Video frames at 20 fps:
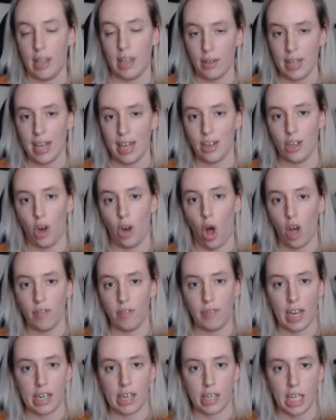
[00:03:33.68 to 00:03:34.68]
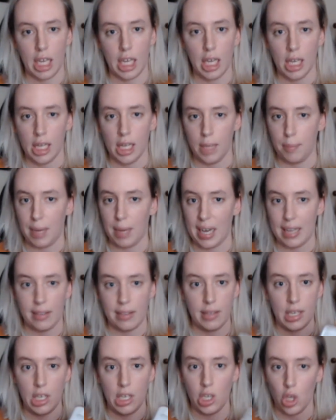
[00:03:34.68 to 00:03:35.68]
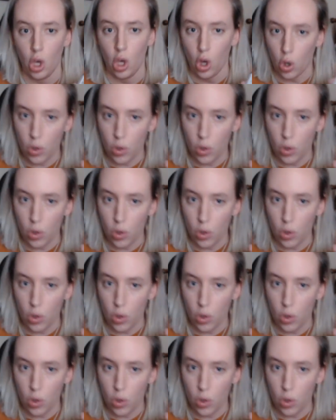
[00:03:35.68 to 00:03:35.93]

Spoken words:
that can all vary by the